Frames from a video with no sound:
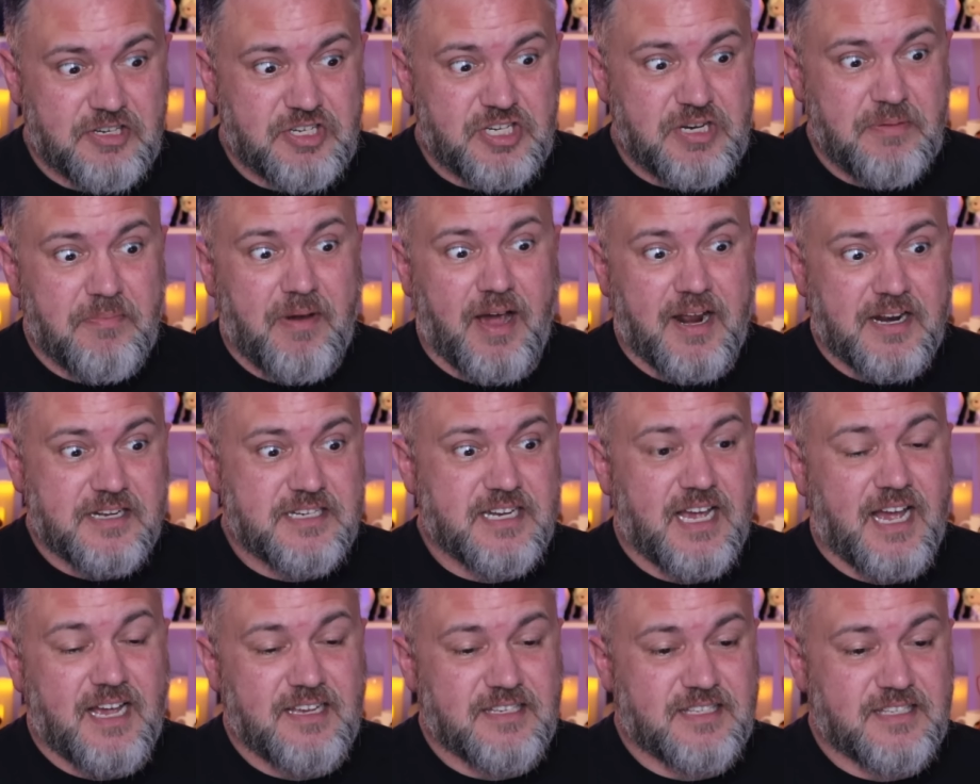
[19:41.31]
She
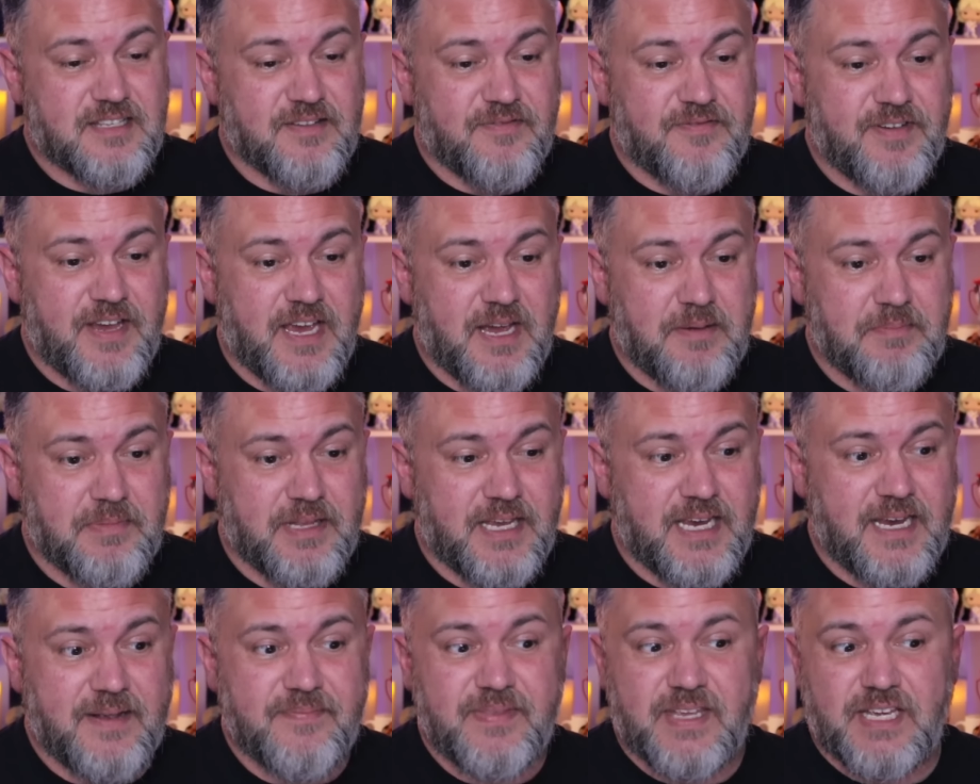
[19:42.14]
monetized the
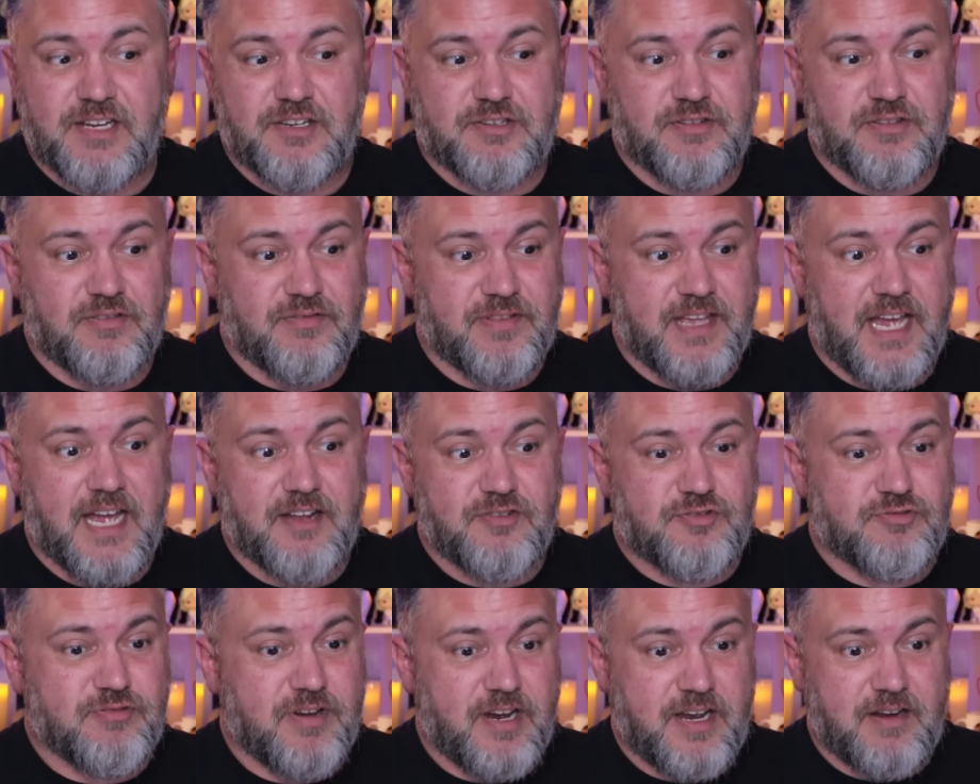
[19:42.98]
family until
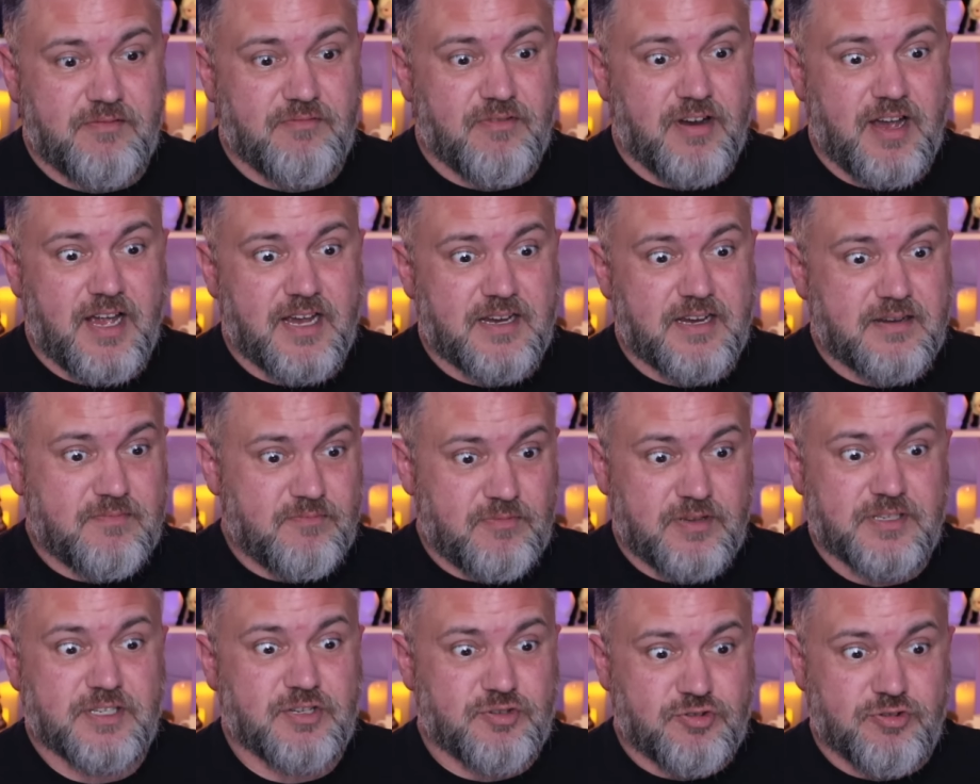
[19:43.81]
that train wreck
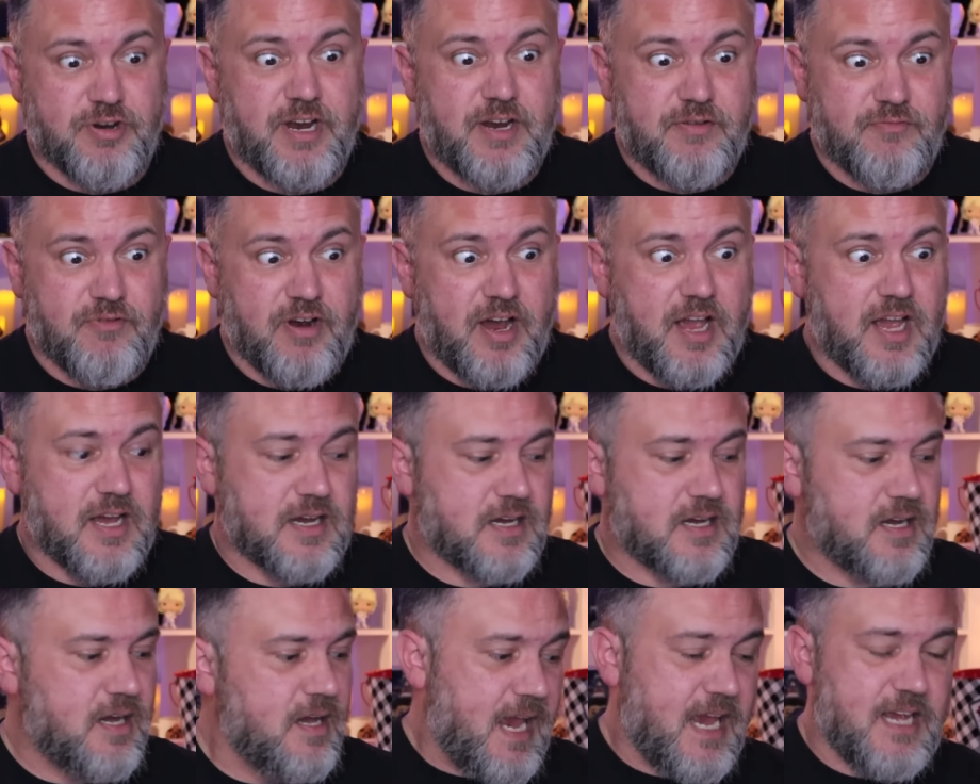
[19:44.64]
was a train
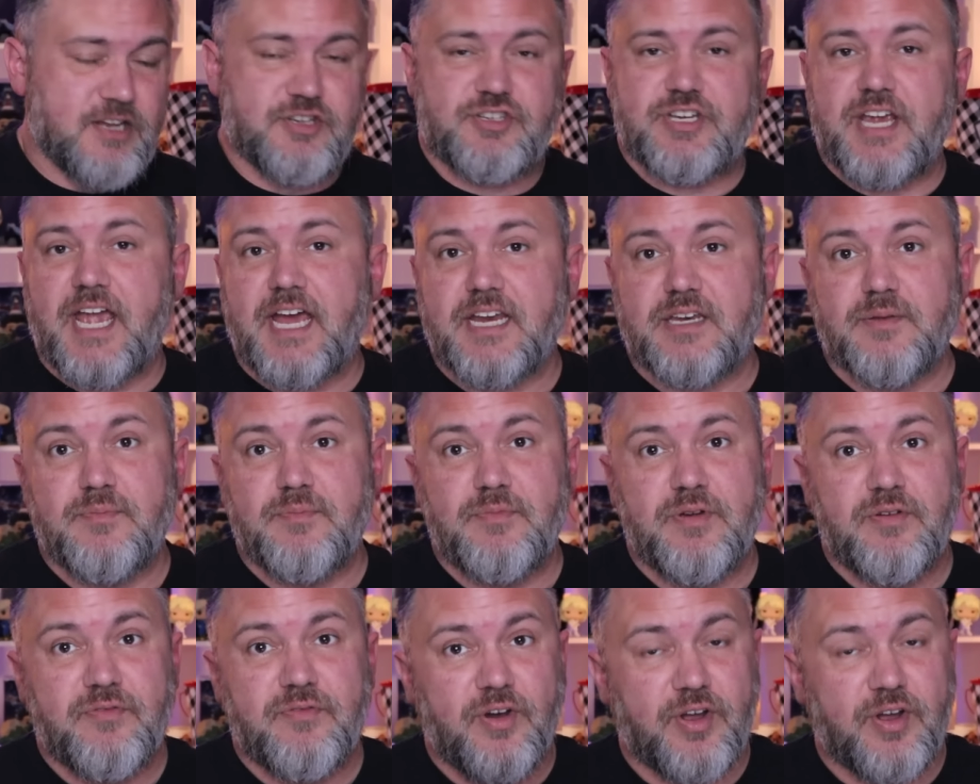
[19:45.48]
wreck and she had to
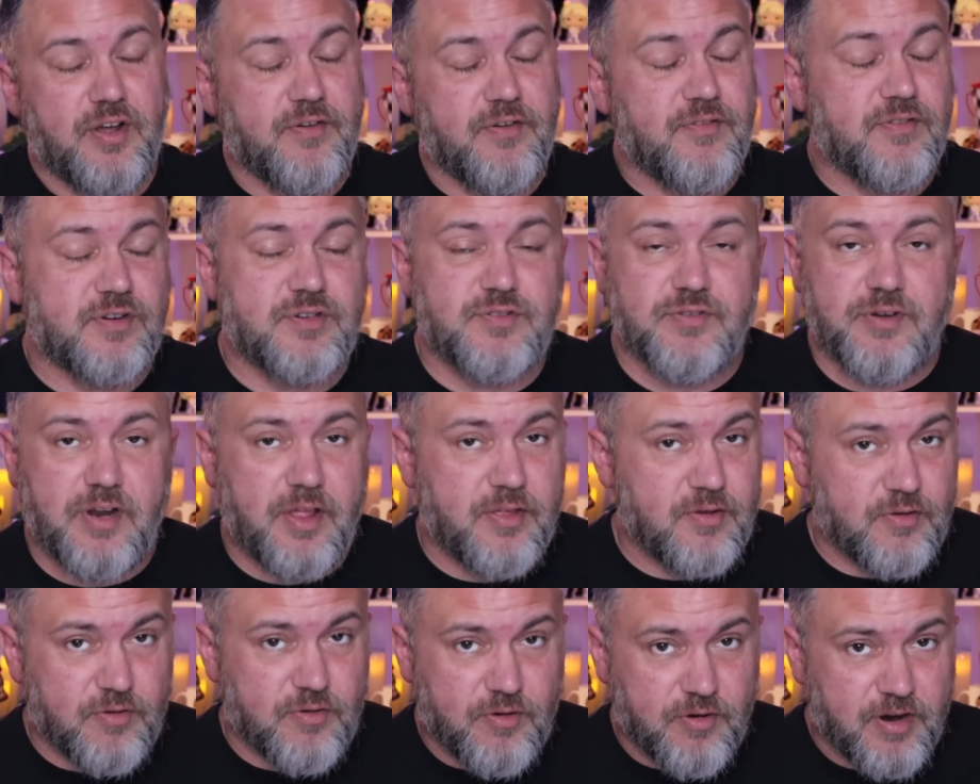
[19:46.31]
move on over to
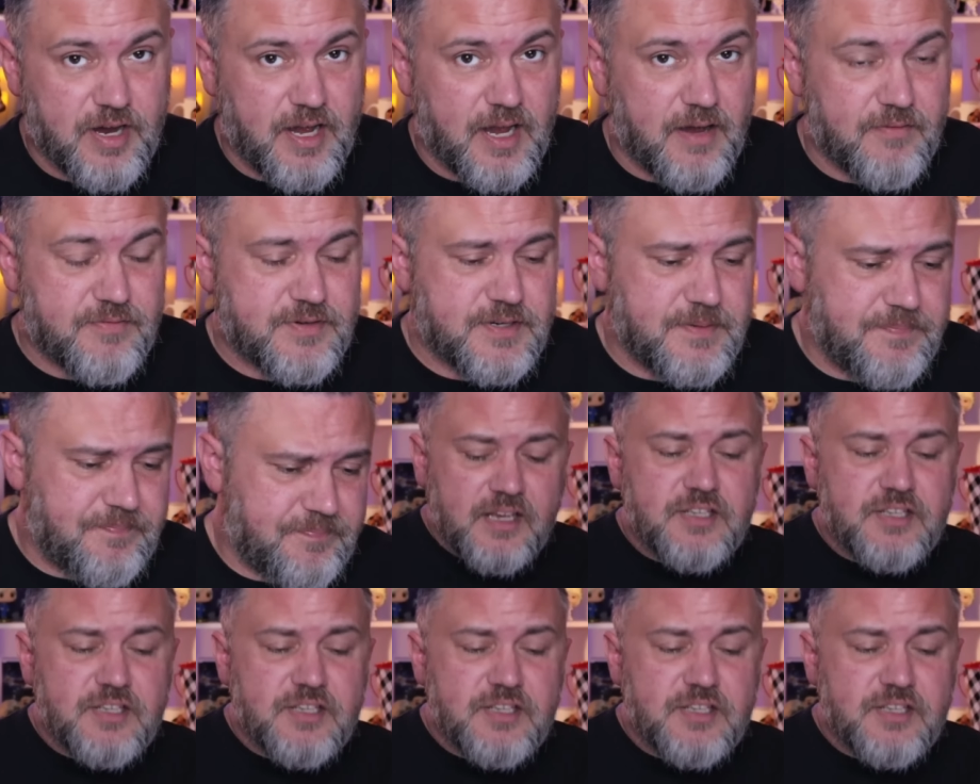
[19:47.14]
another grift.